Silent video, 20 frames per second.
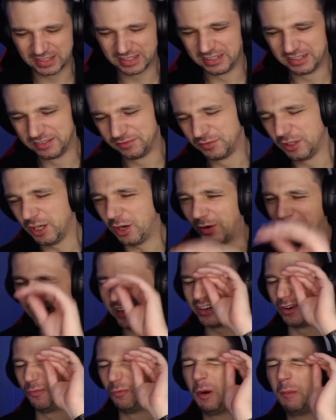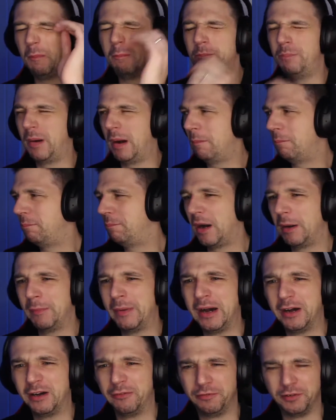Yo, hang on, what Bam Bam
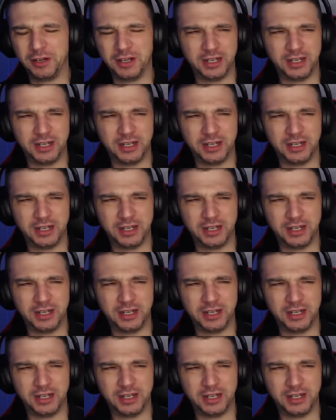out of,